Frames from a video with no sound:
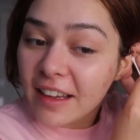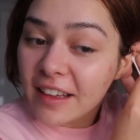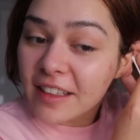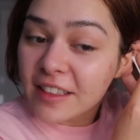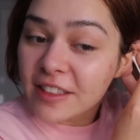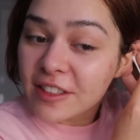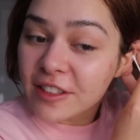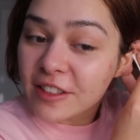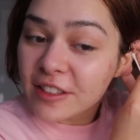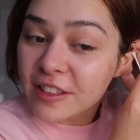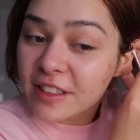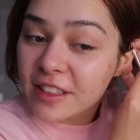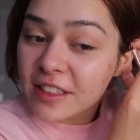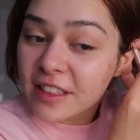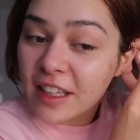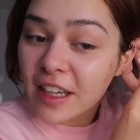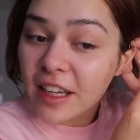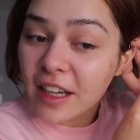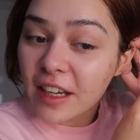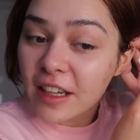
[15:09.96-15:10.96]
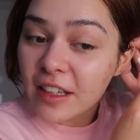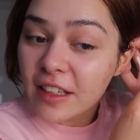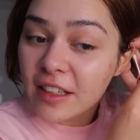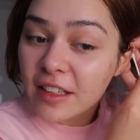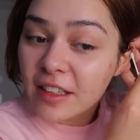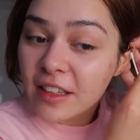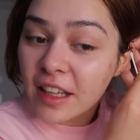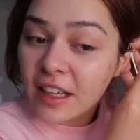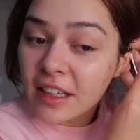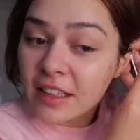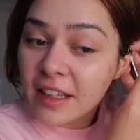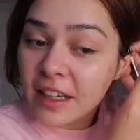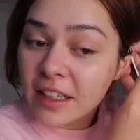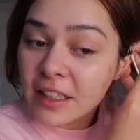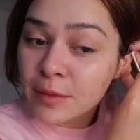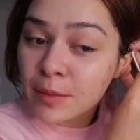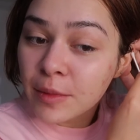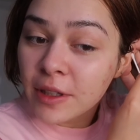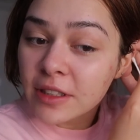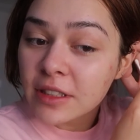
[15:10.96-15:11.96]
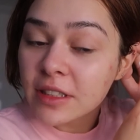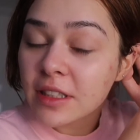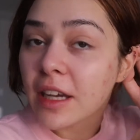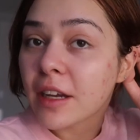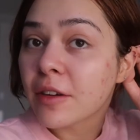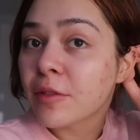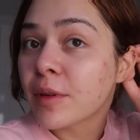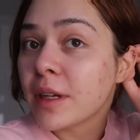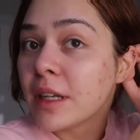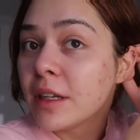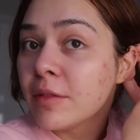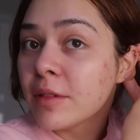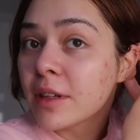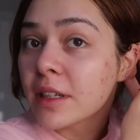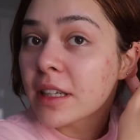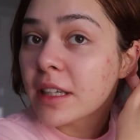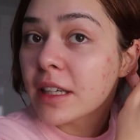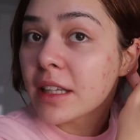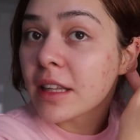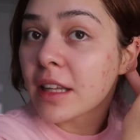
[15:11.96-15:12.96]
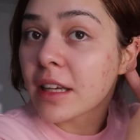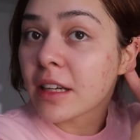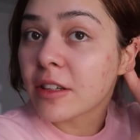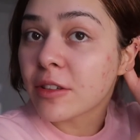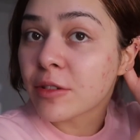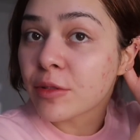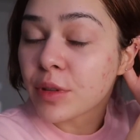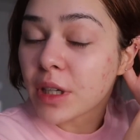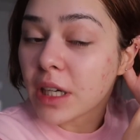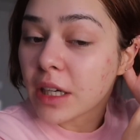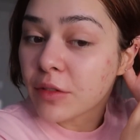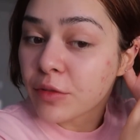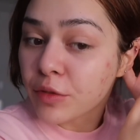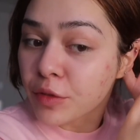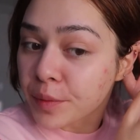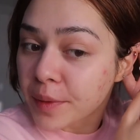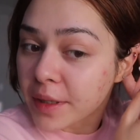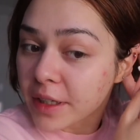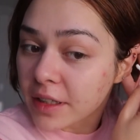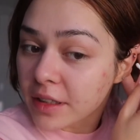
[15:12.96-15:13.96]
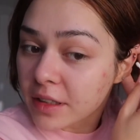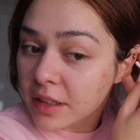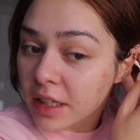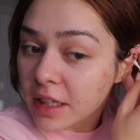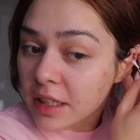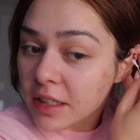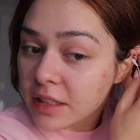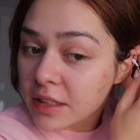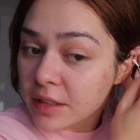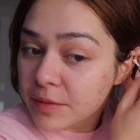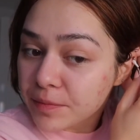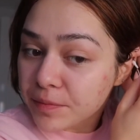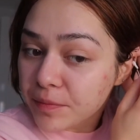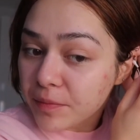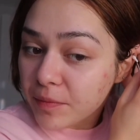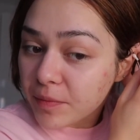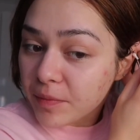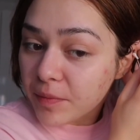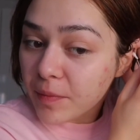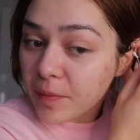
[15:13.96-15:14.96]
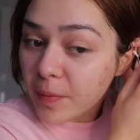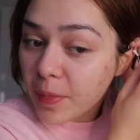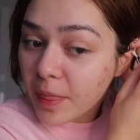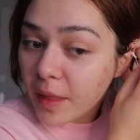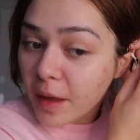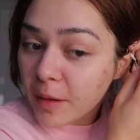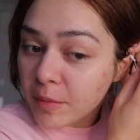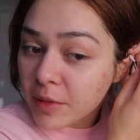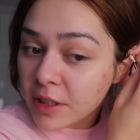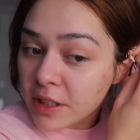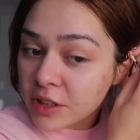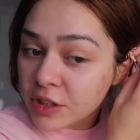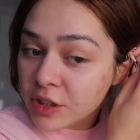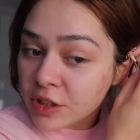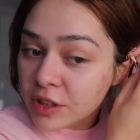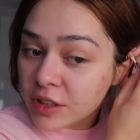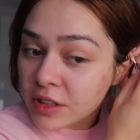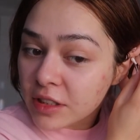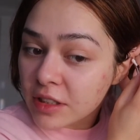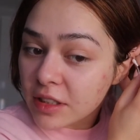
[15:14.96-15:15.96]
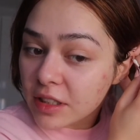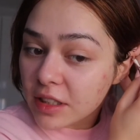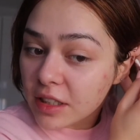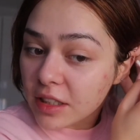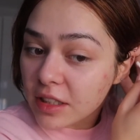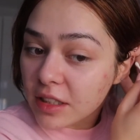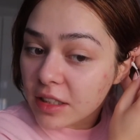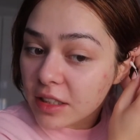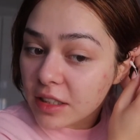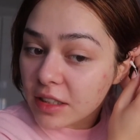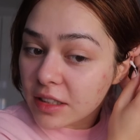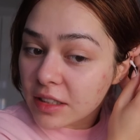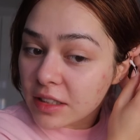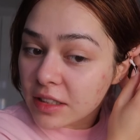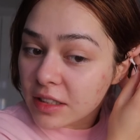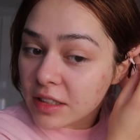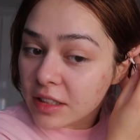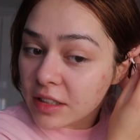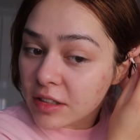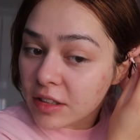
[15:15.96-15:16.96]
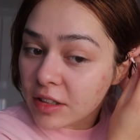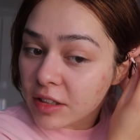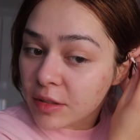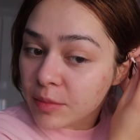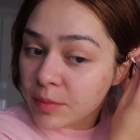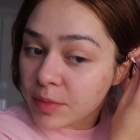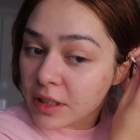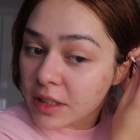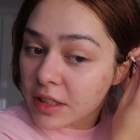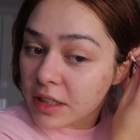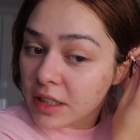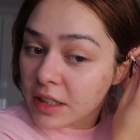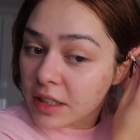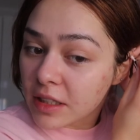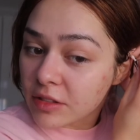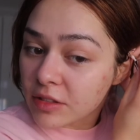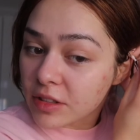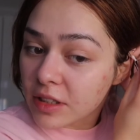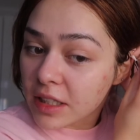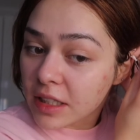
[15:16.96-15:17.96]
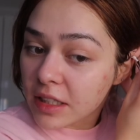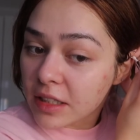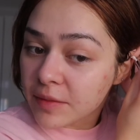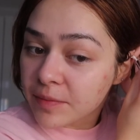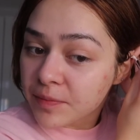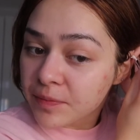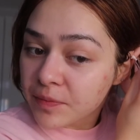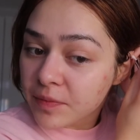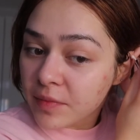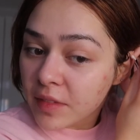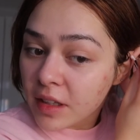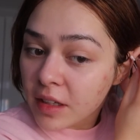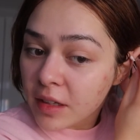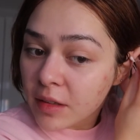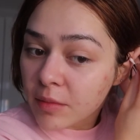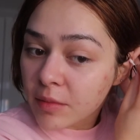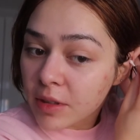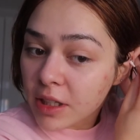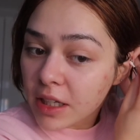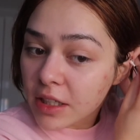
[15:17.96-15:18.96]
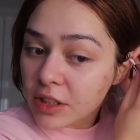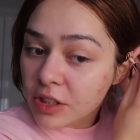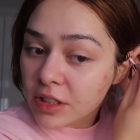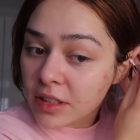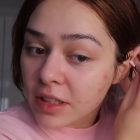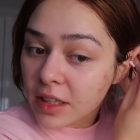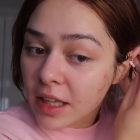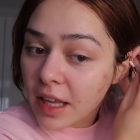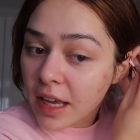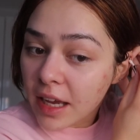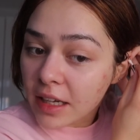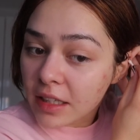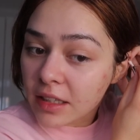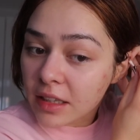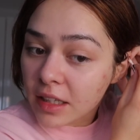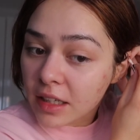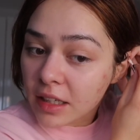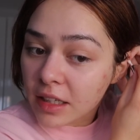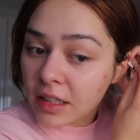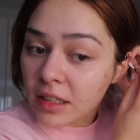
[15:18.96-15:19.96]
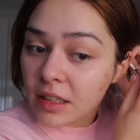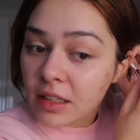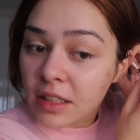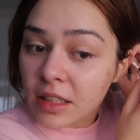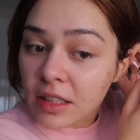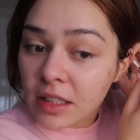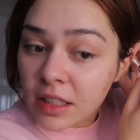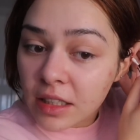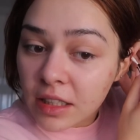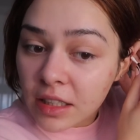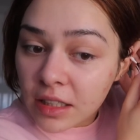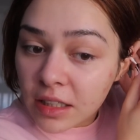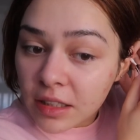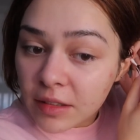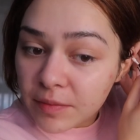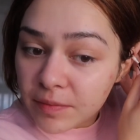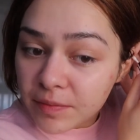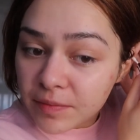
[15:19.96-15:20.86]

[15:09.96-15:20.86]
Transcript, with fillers: it's just like next month I really want to get like a ring for my helix, but it's just it's still not completely healed yet, but I just lack at like cleaning it.